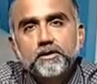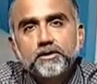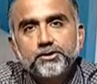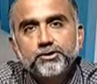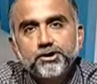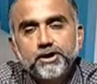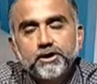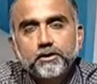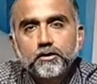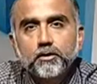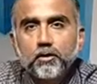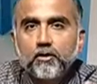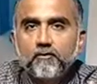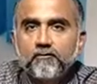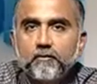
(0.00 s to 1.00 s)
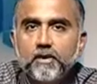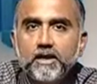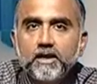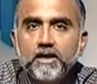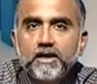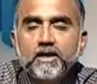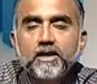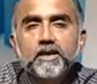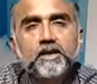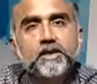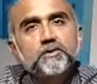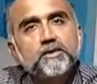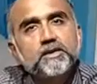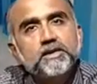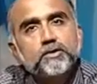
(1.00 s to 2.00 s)
share of market
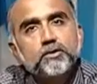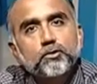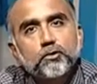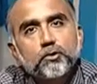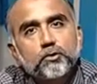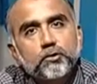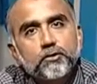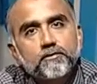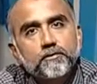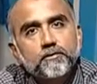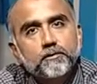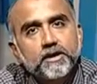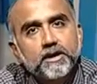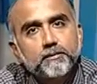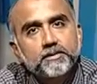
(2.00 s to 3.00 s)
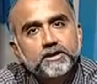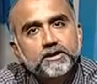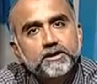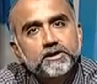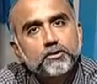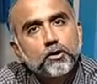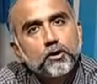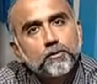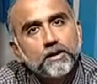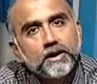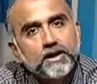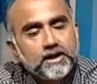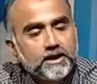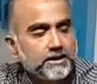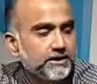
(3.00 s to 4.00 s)
as well as growth of my business or my
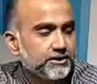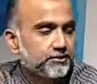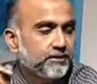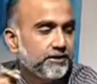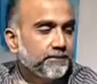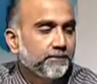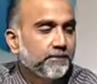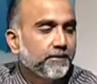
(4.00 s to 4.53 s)
industry.